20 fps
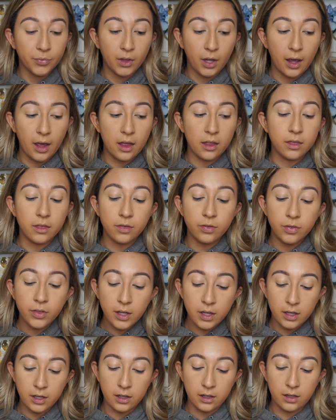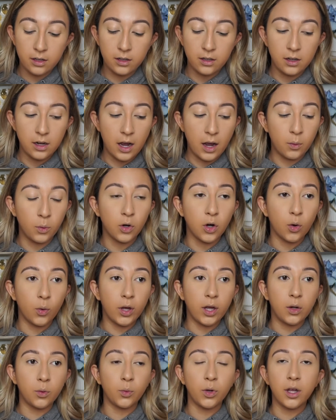And then I will go
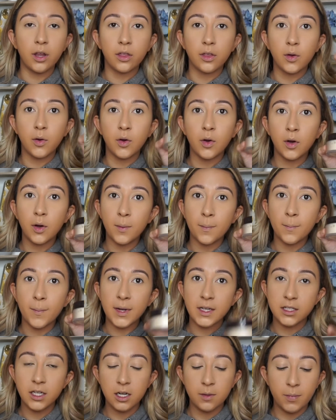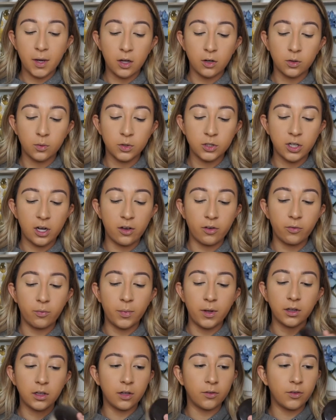in with my setting powder, which I've
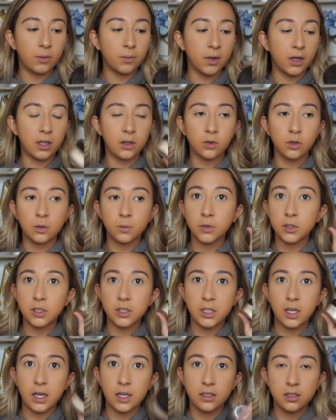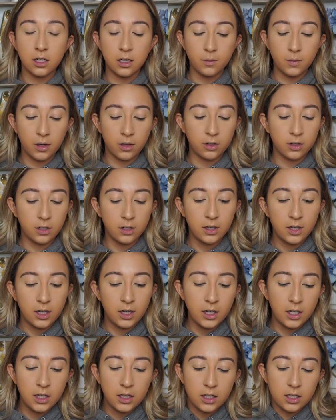been loving, my Laura Mercier setting powder.
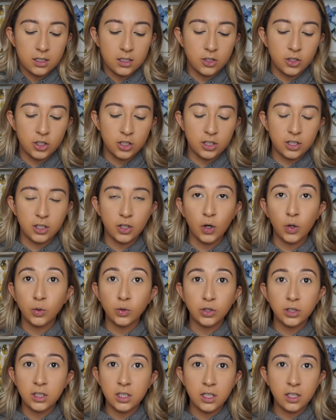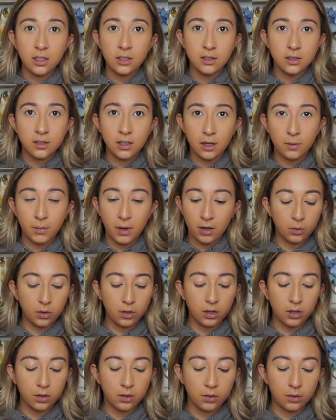This is just an OG setting powder. Go
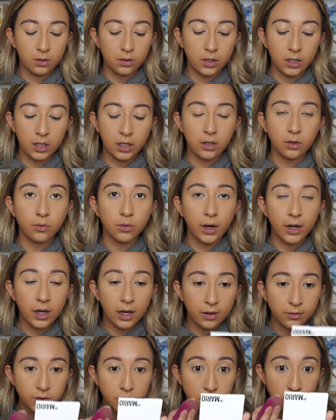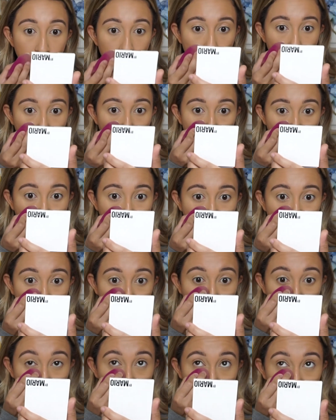in right after
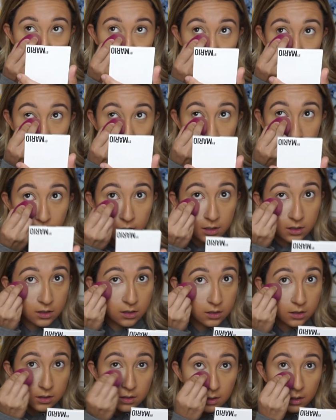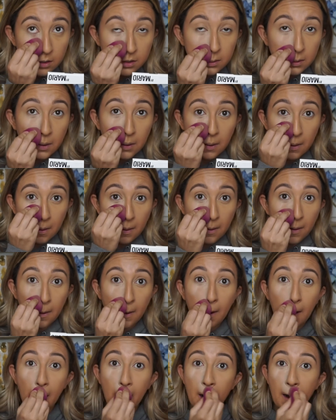and use this to set
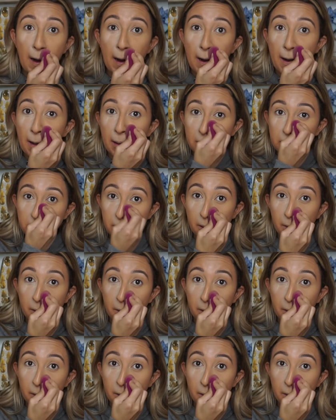also,